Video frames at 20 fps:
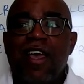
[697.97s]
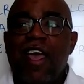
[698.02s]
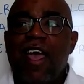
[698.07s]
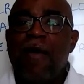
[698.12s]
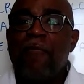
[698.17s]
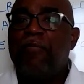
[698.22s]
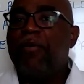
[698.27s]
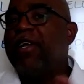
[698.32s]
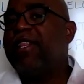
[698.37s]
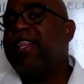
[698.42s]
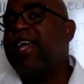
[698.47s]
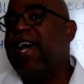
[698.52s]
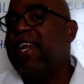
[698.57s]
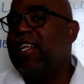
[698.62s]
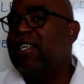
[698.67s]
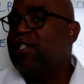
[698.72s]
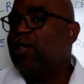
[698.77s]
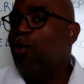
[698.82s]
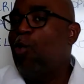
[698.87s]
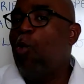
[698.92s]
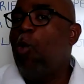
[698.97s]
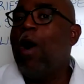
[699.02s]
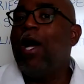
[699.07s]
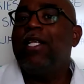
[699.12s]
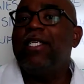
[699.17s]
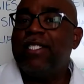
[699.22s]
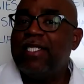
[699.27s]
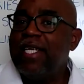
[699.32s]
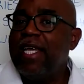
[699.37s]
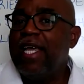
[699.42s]
and put that into
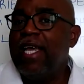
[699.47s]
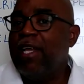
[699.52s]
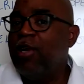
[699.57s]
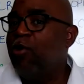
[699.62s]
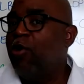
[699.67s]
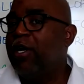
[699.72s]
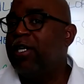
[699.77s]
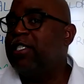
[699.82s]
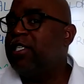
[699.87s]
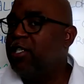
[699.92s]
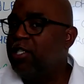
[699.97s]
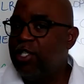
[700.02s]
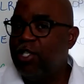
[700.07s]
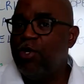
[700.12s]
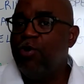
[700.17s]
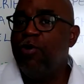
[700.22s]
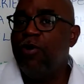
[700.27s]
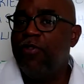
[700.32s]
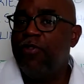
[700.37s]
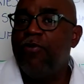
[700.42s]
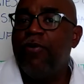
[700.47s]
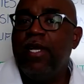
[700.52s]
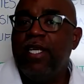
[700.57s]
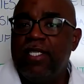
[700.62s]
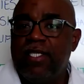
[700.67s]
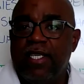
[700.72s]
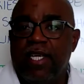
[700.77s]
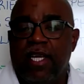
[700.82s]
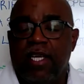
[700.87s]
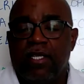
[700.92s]
one scene or into two or three
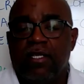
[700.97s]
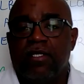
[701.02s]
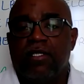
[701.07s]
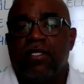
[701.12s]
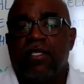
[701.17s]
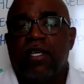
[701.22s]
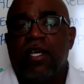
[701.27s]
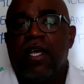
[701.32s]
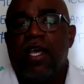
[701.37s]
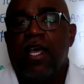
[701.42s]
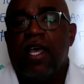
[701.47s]
scenes